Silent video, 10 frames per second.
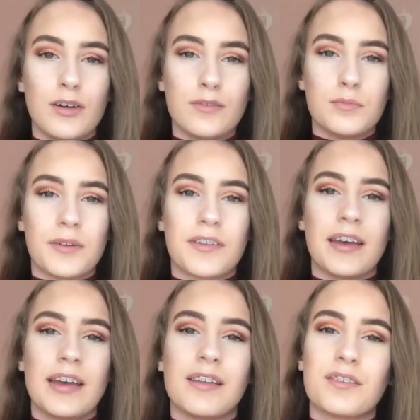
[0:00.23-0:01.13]
Hello
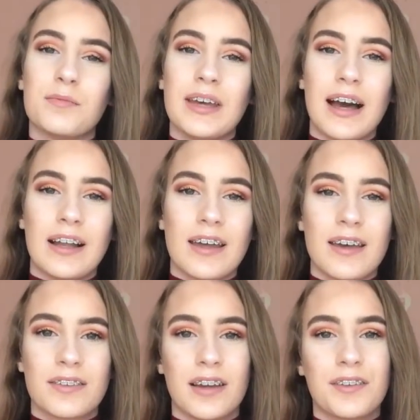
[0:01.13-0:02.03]
everybody, it's me
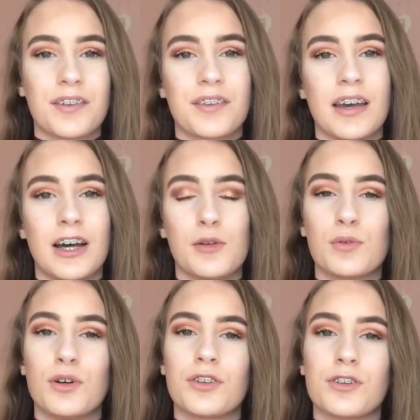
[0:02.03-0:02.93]
Alice and today
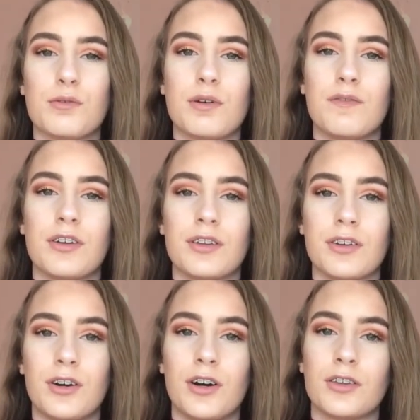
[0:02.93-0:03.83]
I'm going to do a
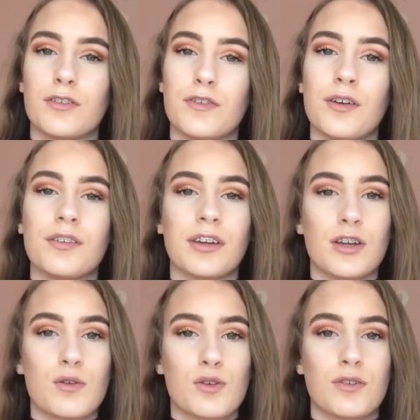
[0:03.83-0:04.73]
video on the foods
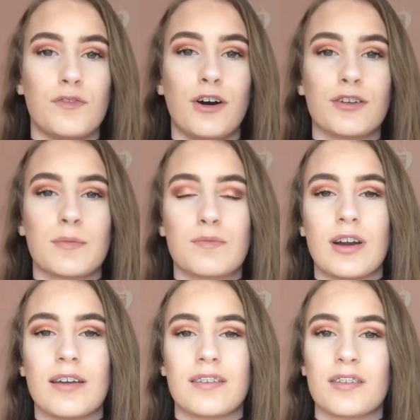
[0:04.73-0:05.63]
that you should avoid your
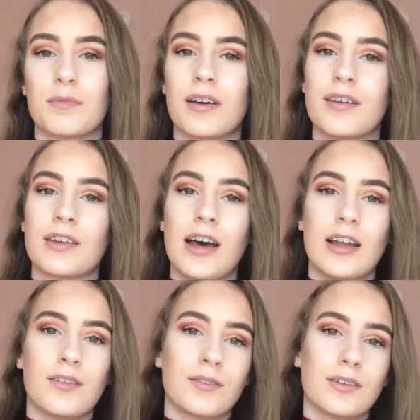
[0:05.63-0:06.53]
braces because
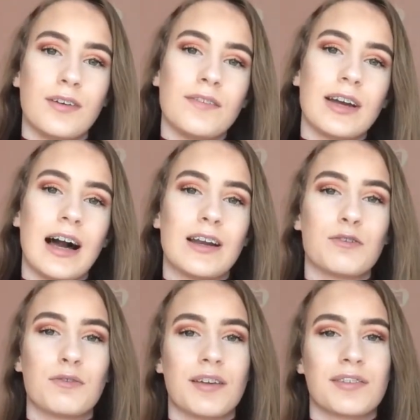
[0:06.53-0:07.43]
this is a very highly
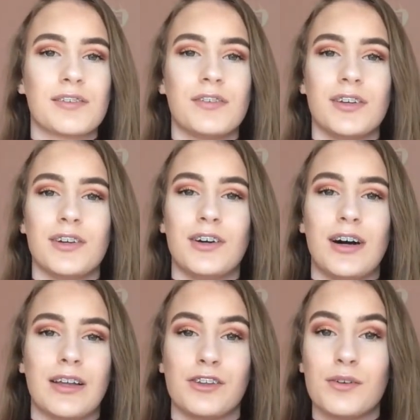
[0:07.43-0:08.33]
requested video
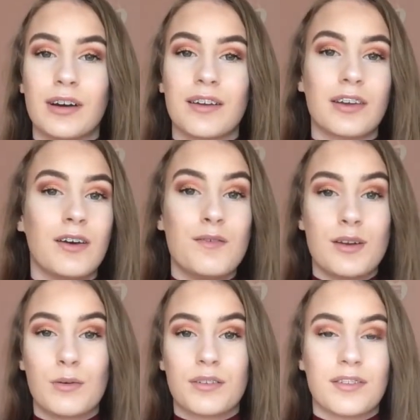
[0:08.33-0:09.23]
and you guys
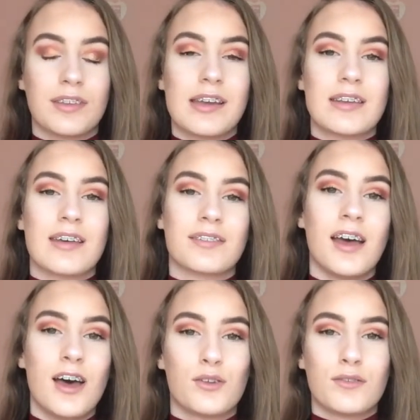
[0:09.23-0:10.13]
really want to see this
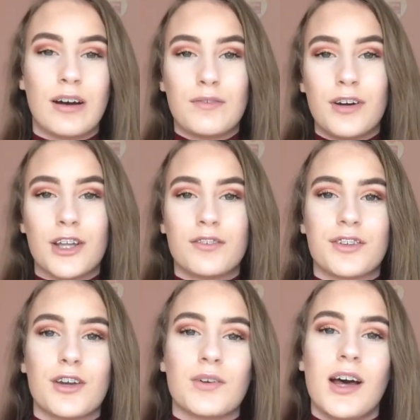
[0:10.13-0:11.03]
so without further
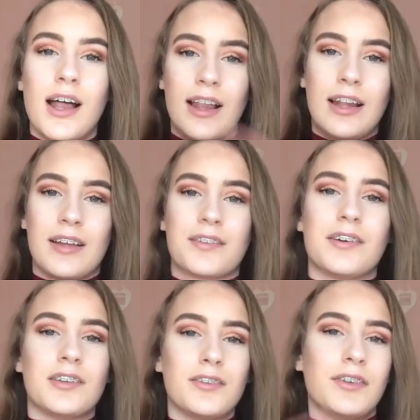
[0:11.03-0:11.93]
ado, let's
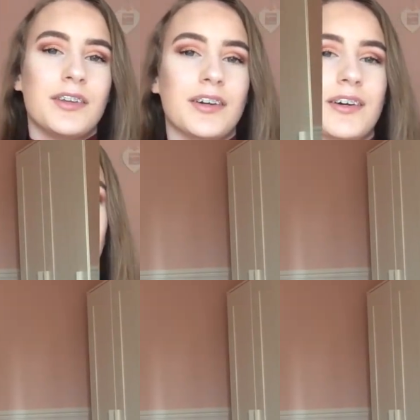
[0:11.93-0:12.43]
get on the video. Avoid